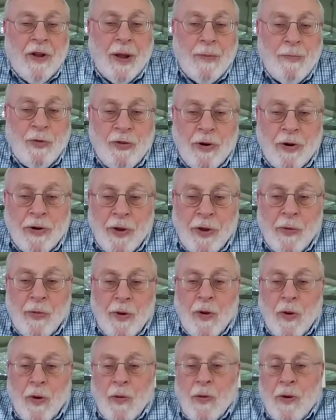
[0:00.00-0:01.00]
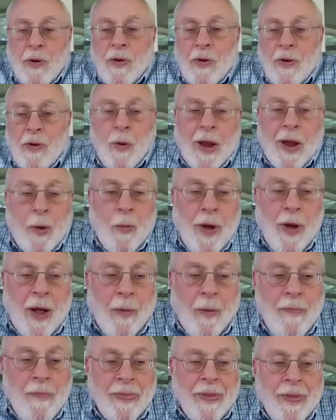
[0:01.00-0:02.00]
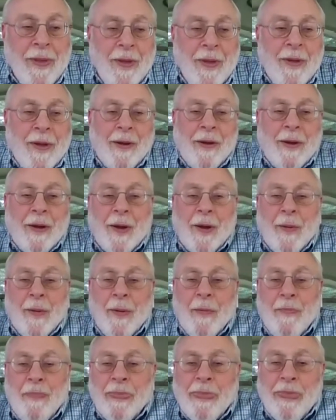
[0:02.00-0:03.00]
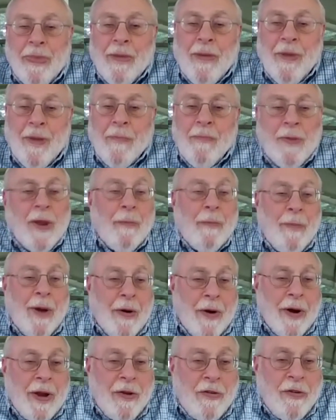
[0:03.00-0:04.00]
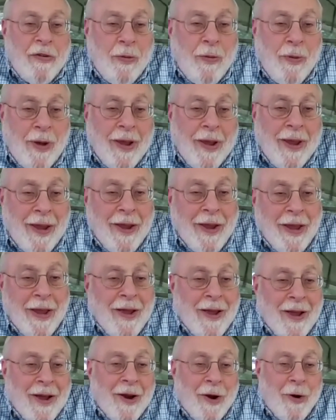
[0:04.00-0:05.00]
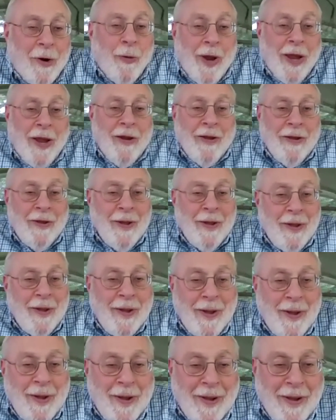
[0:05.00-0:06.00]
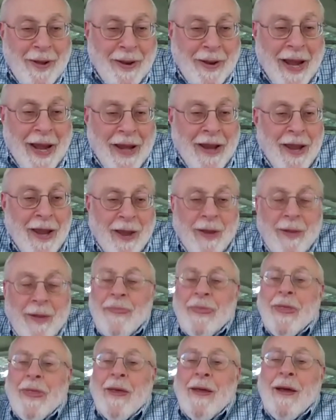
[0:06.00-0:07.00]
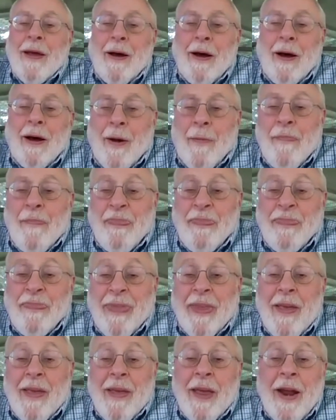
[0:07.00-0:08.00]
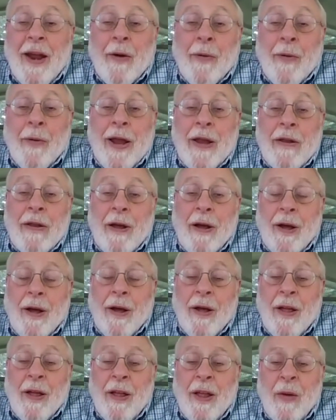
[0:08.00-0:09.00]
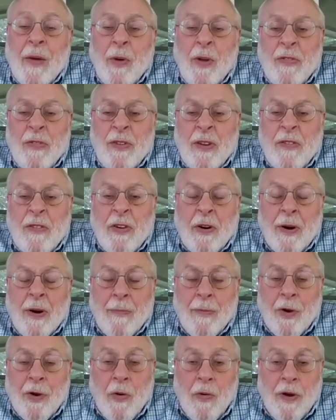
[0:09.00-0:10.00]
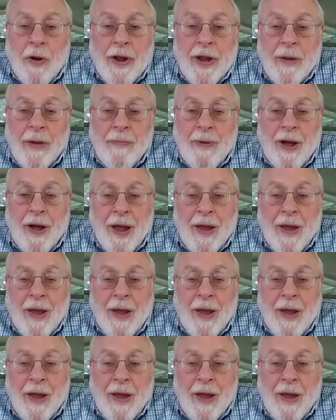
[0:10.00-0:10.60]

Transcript: I'm sure you know quite well, being married to a Greek lady. At any rate, it was a term coined by